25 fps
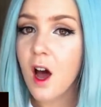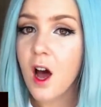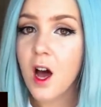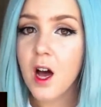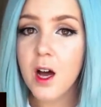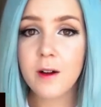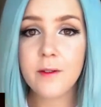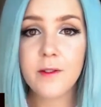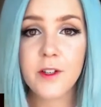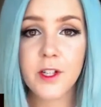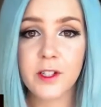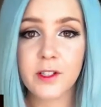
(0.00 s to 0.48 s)

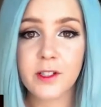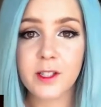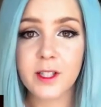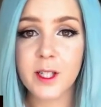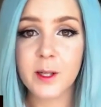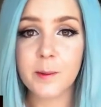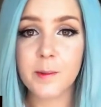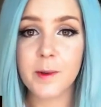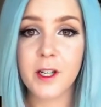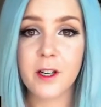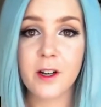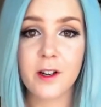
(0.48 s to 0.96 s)

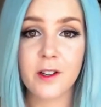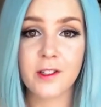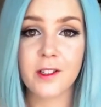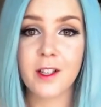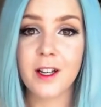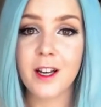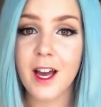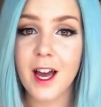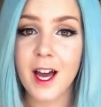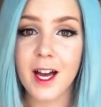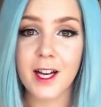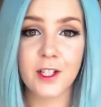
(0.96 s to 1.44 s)
obviously because
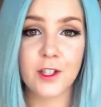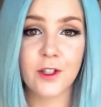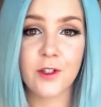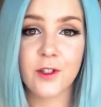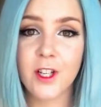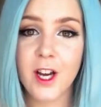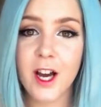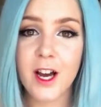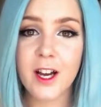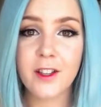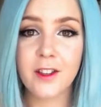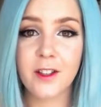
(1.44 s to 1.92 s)
I had to
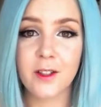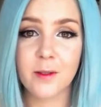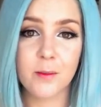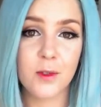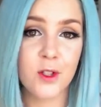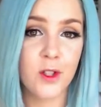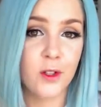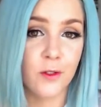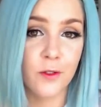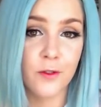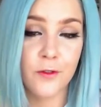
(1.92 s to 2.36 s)
dye them to